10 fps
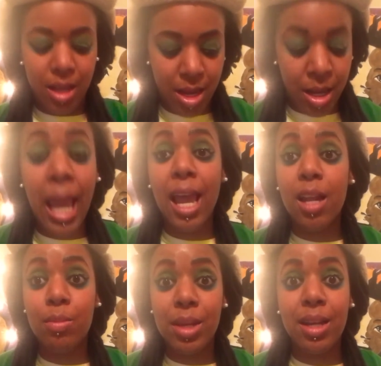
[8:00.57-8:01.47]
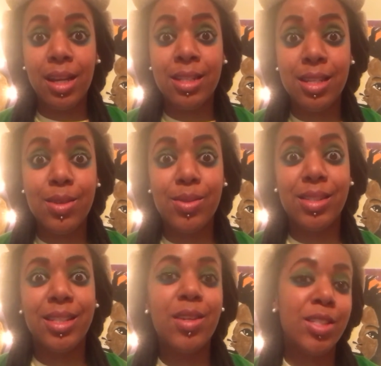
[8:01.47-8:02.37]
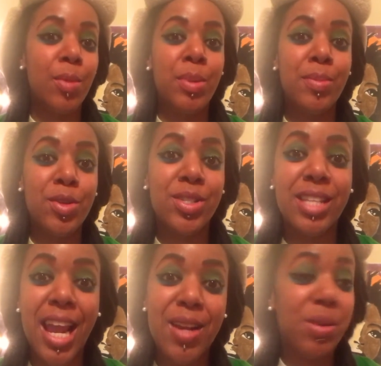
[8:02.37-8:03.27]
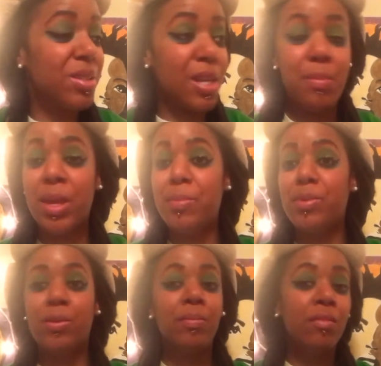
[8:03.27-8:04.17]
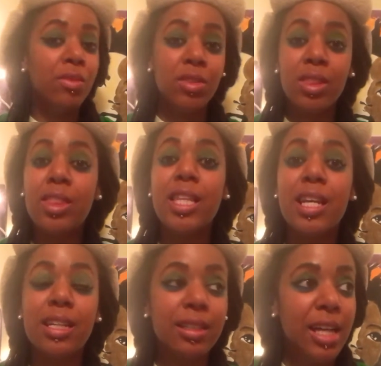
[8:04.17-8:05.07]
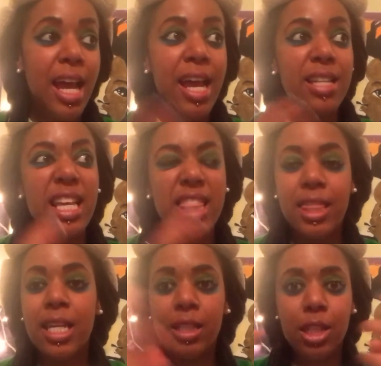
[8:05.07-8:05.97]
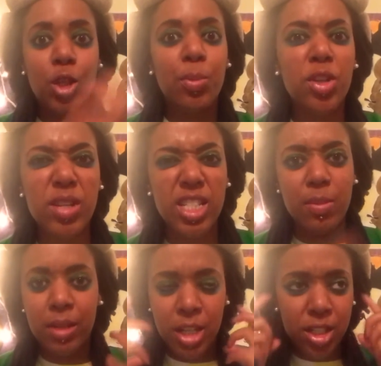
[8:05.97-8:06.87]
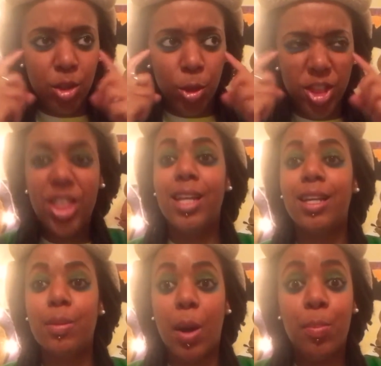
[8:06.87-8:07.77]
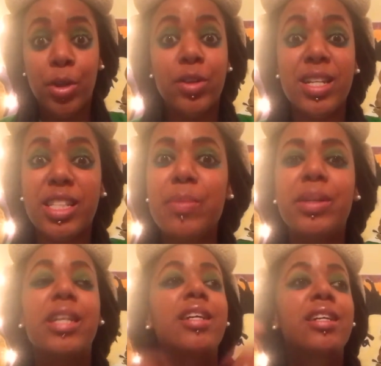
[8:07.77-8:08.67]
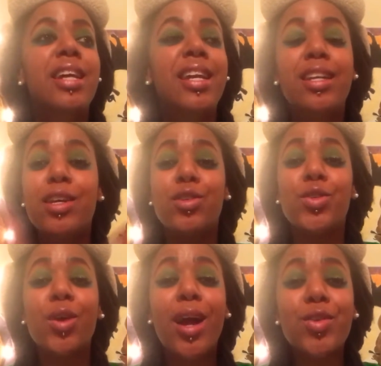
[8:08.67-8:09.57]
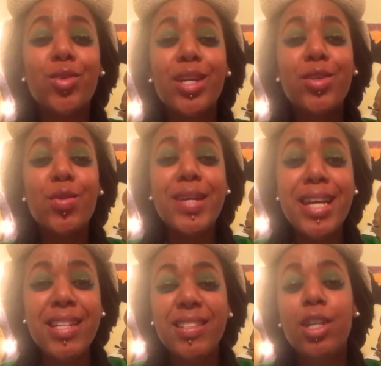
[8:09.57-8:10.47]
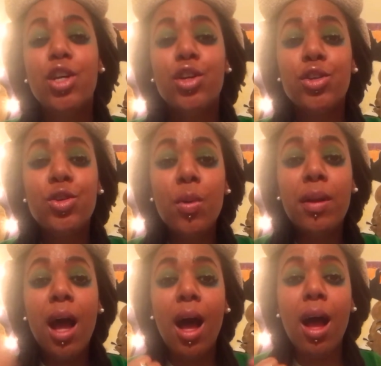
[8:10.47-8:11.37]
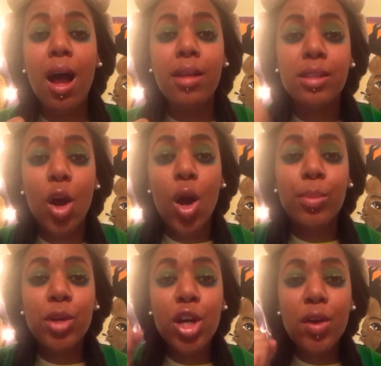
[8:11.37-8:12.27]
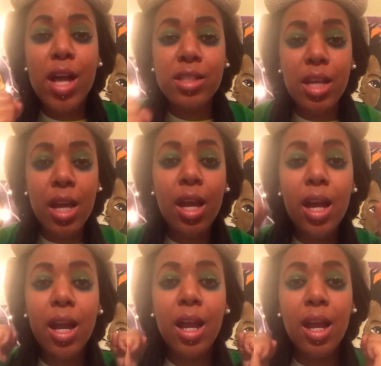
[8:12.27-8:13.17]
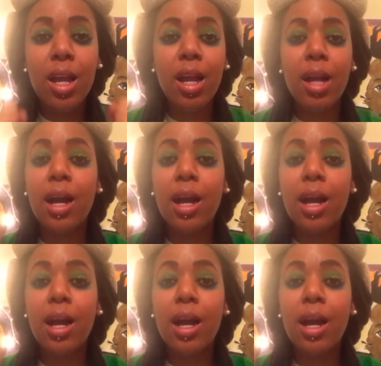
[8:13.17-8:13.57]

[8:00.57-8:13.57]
can be an excuse. Some people are just anal. Some people think, and they think that they're progressing because they're thinking about progressing, but unless you're actually doing it, you are not progressing.